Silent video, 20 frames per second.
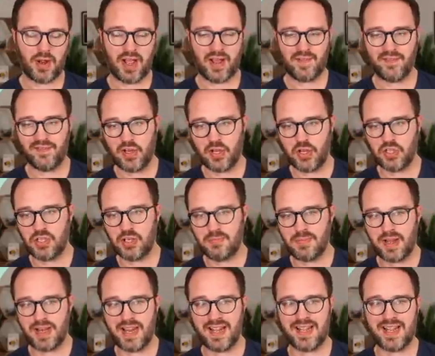And Virgin
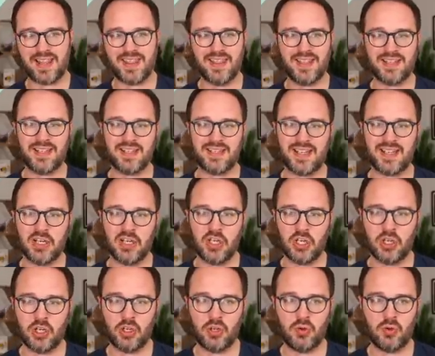Money, again, this is a
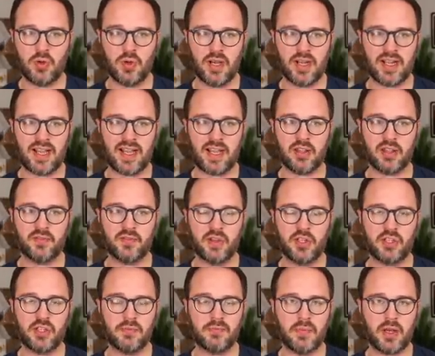new account, the
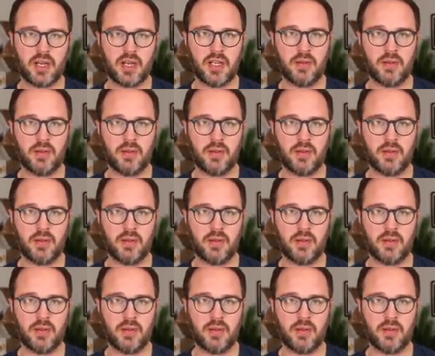Virgin Money,